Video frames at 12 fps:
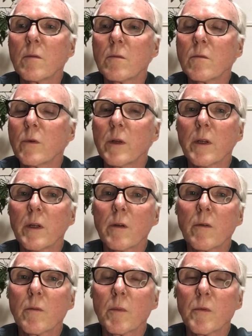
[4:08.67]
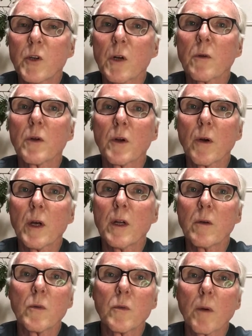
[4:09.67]
We generally agreed
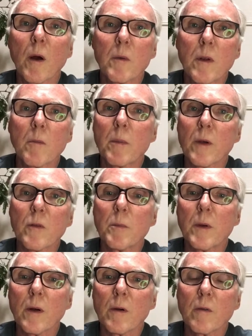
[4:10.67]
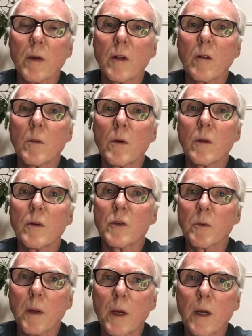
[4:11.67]
it was probably the best beer available in
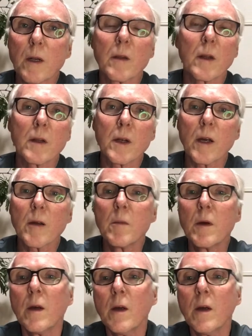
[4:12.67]
Japan at that time.